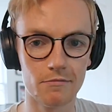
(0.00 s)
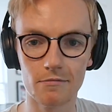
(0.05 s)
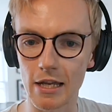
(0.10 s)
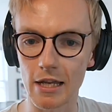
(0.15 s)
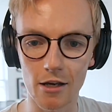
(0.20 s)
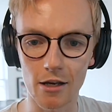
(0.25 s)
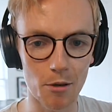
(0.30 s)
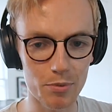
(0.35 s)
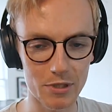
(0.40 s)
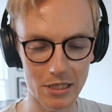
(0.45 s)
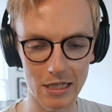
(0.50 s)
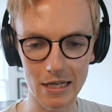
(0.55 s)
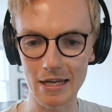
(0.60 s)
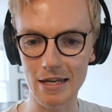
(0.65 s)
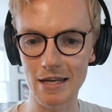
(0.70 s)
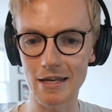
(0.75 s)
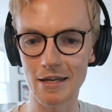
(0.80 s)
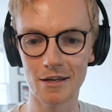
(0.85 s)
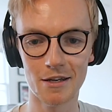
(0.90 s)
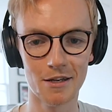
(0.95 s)
get a cup of
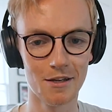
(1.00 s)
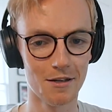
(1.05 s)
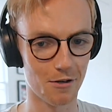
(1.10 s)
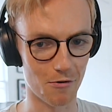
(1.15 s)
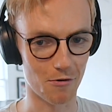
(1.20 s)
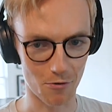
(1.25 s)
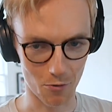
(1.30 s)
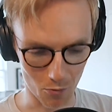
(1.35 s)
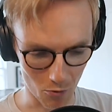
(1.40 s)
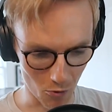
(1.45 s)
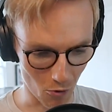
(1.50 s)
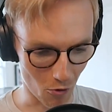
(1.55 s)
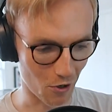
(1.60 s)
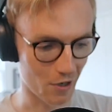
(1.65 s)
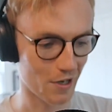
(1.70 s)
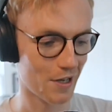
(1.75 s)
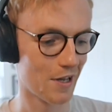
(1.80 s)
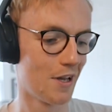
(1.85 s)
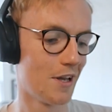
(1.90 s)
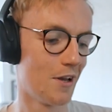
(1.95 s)
tea, go for a
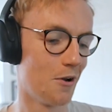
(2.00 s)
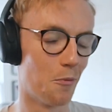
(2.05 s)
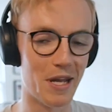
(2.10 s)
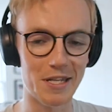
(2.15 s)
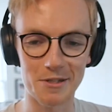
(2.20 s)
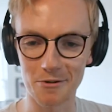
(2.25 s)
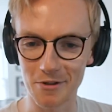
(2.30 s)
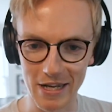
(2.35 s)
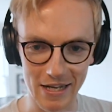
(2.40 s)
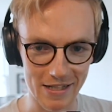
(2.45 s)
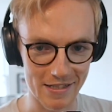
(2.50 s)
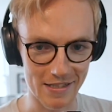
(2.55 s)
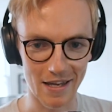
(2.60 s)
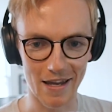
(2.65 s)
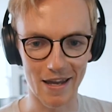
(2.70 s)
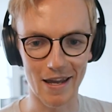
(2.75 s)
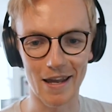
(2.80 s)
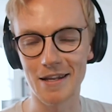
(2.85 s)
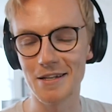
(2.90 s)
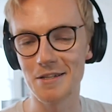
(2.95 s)
walk, wait till the next
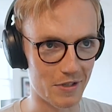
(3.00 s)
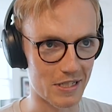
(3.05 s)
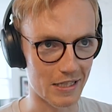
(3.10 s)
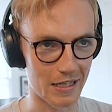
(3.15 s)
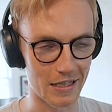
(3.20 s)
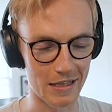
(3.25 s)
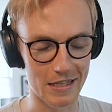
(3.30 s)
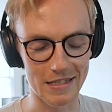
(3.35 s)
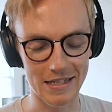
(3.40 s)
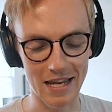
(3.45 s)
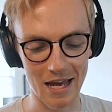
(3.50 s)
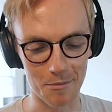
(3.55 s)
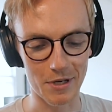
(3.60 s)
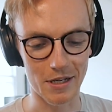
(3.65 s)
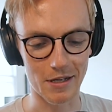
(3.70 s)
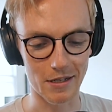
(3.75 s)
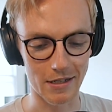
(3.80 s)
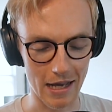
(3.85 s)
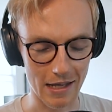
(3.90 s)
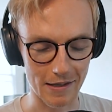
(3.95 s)
day. Obviously, this can
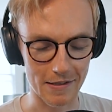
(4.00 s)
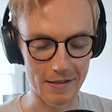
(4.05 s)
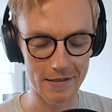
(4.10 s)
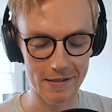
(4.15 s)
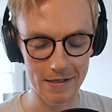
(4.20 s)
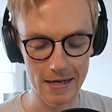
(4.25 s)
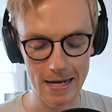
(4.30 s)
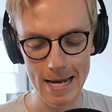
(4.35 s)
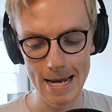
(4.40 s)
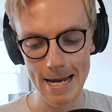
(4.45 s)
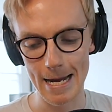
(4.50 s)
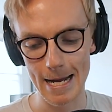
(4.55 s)
be condensed.